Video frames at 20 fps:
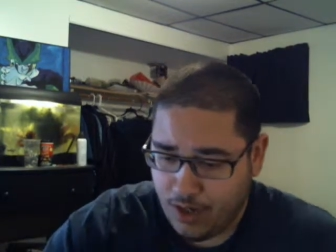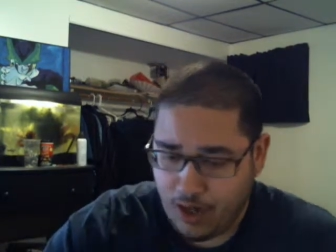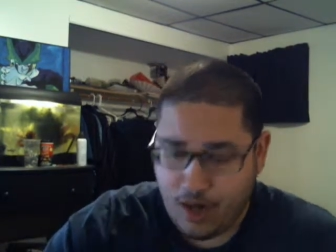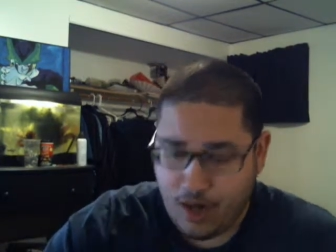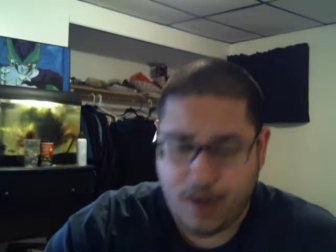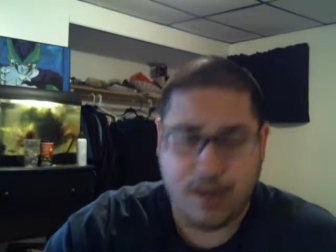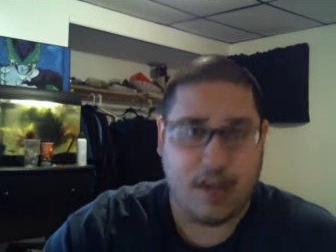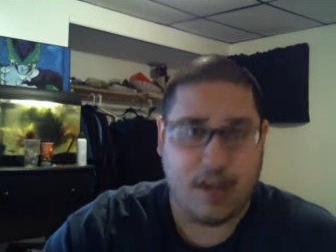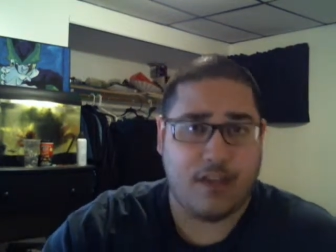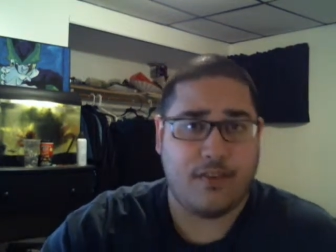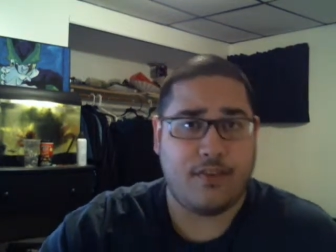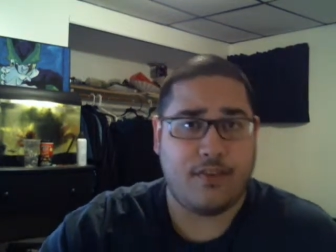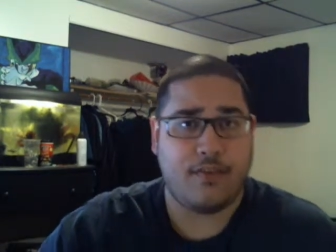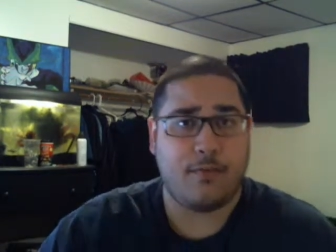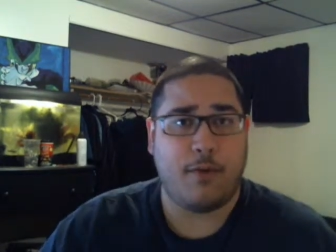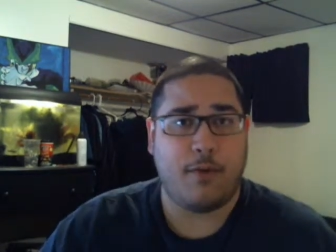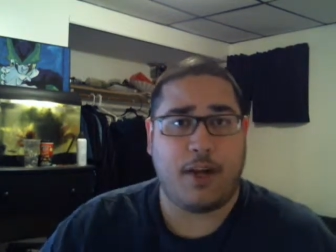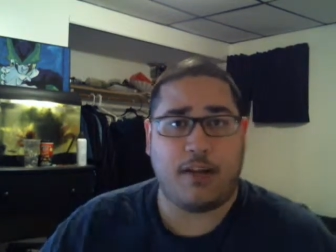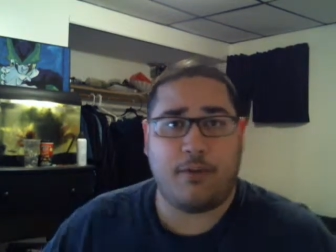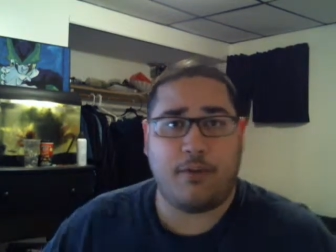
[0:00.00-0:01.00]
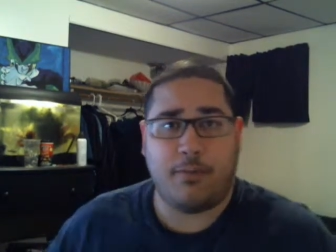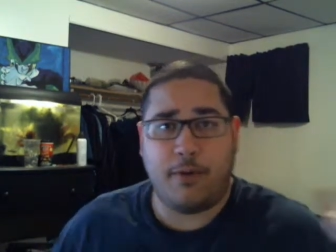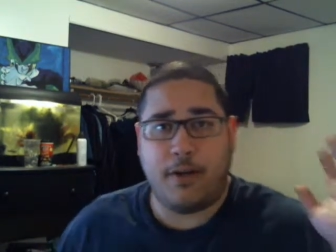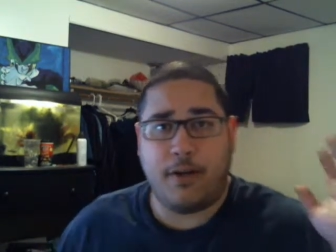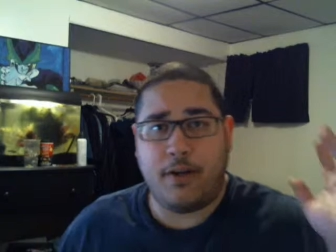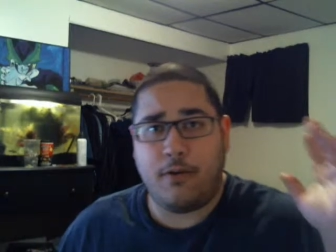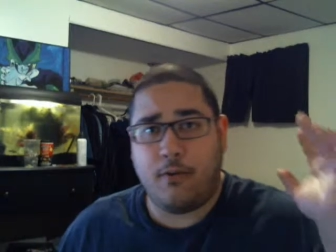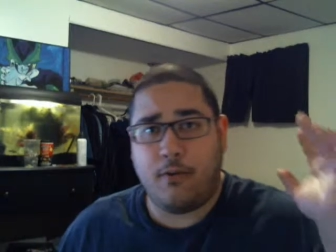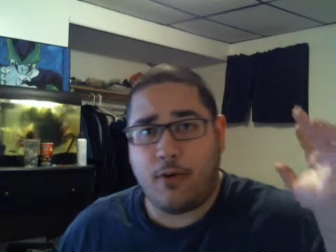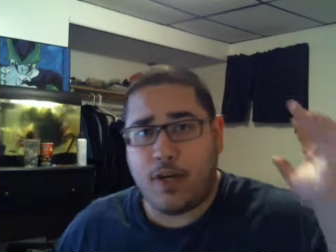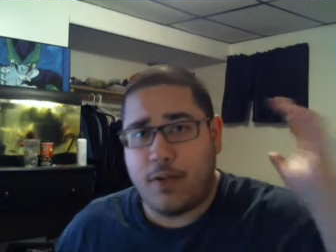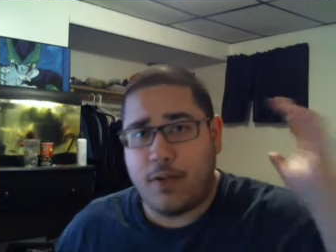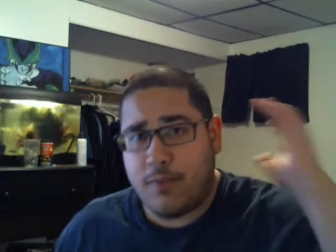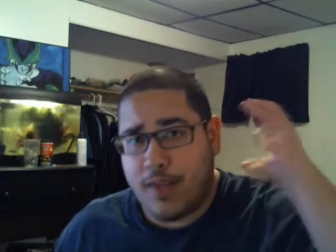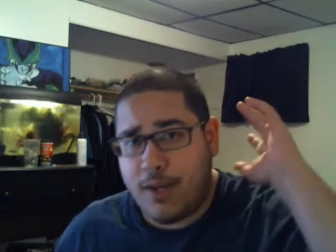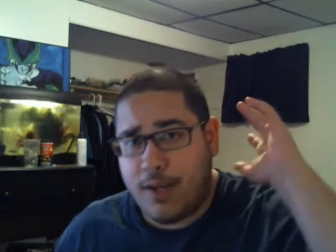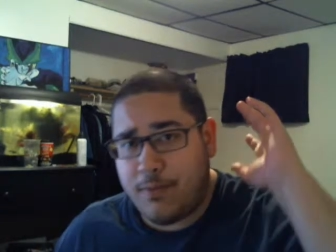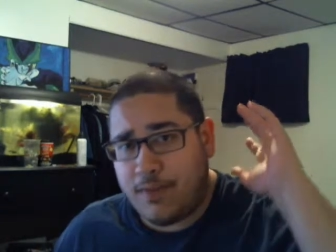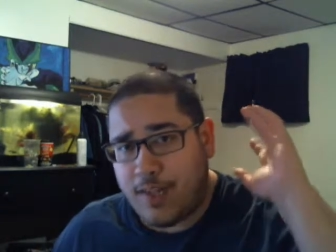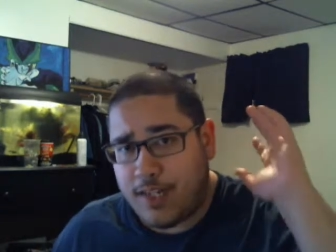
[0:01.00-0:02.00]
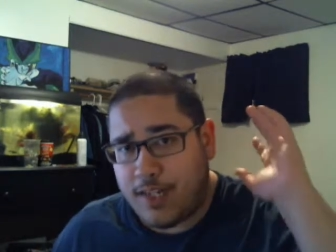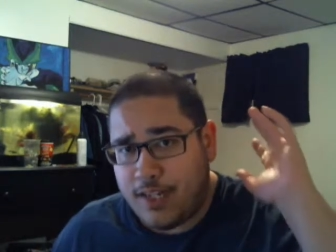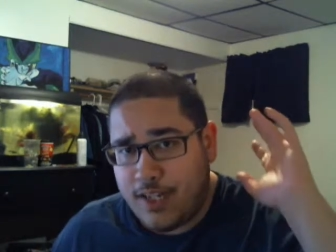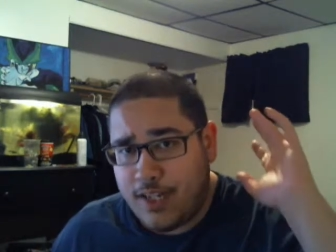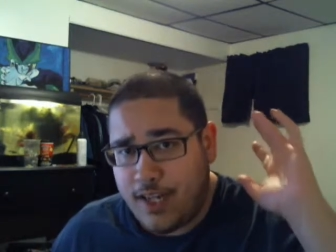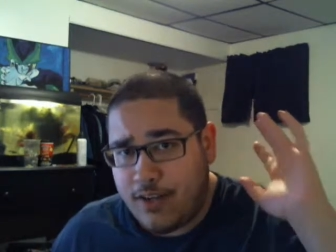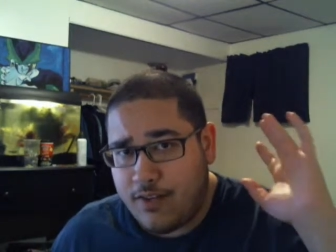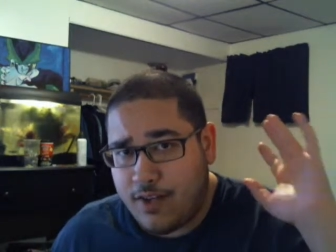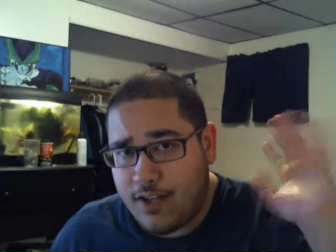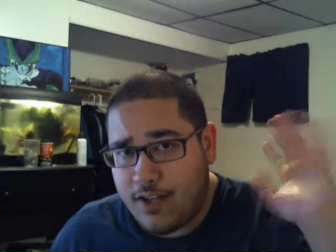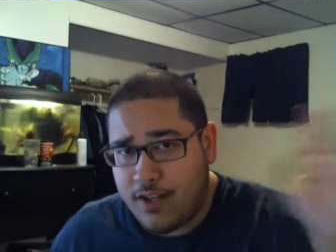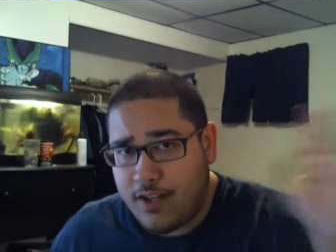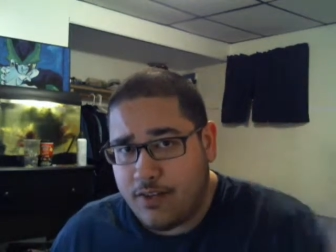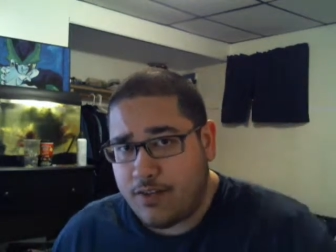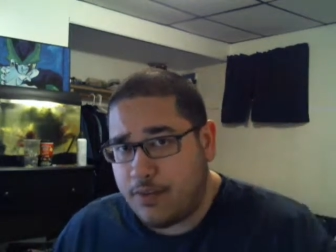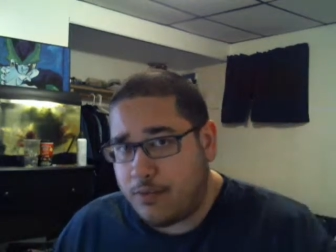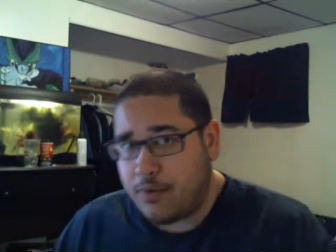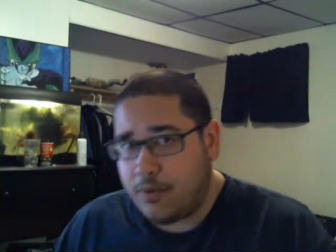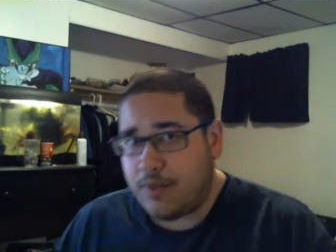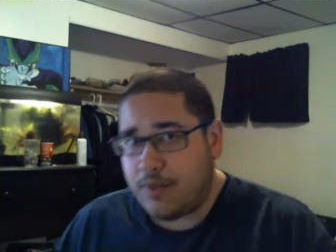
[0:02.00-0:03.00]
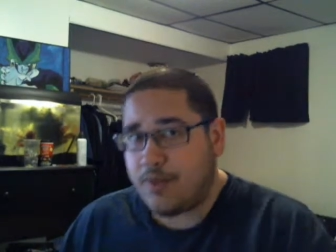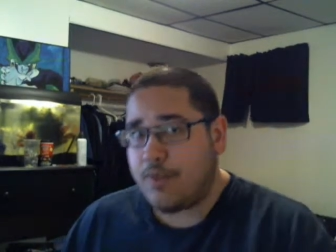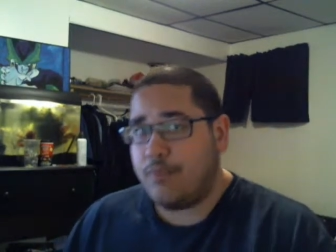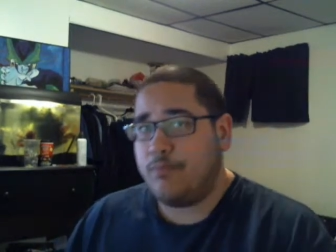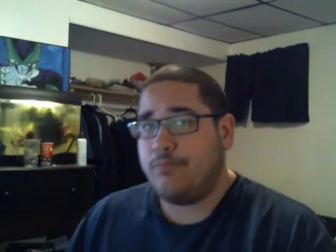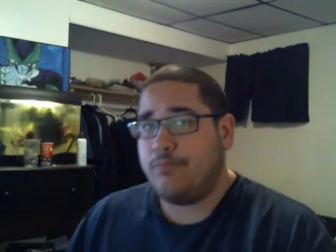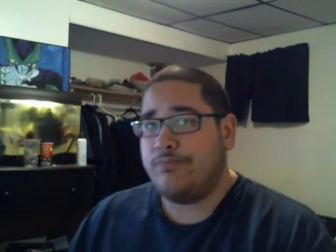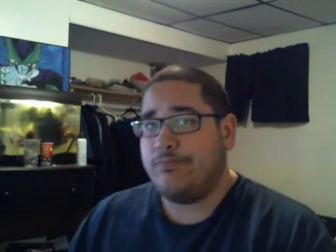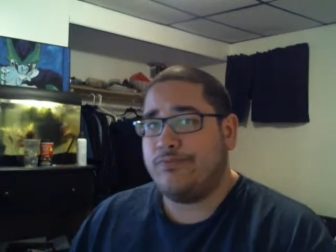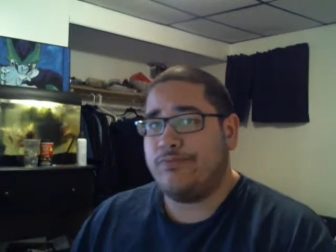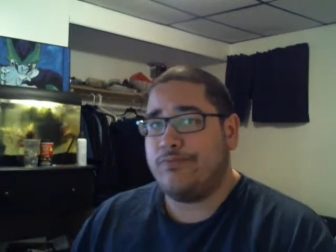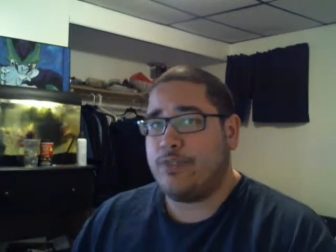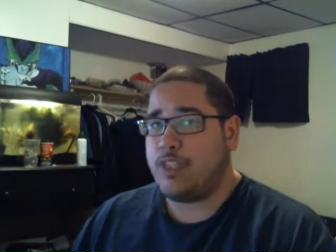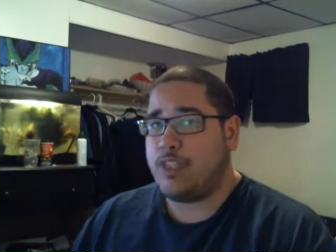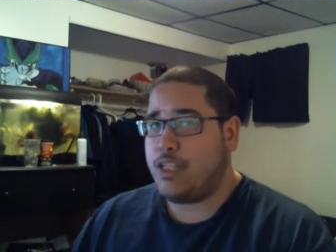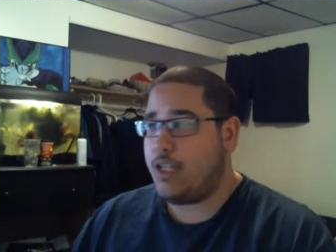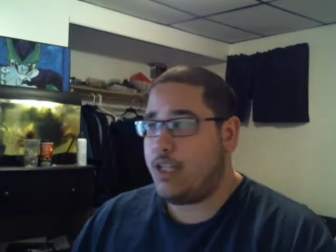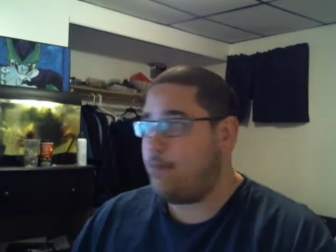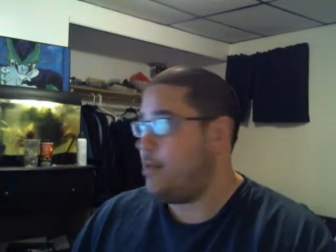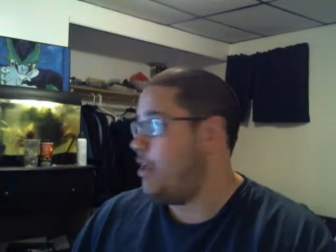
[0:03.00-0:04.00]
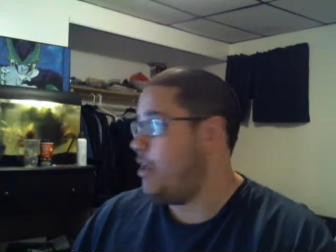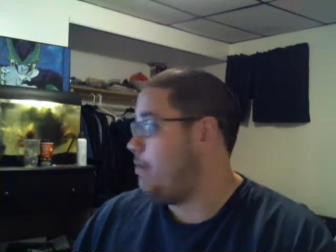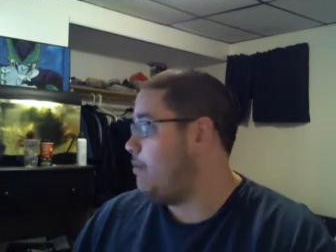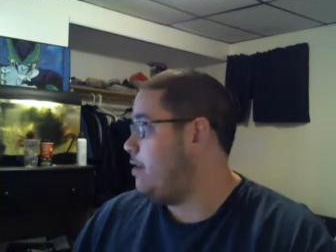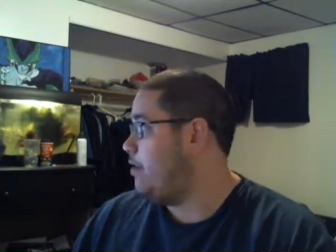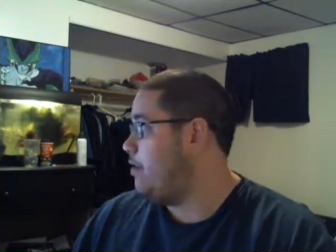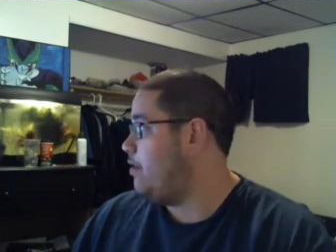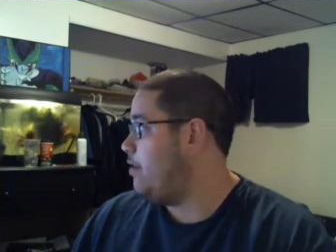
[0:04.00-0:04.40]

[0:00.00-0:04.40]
all right, guys, this is Michael Painting War Games. I'm signing out, and as always, keep gaming.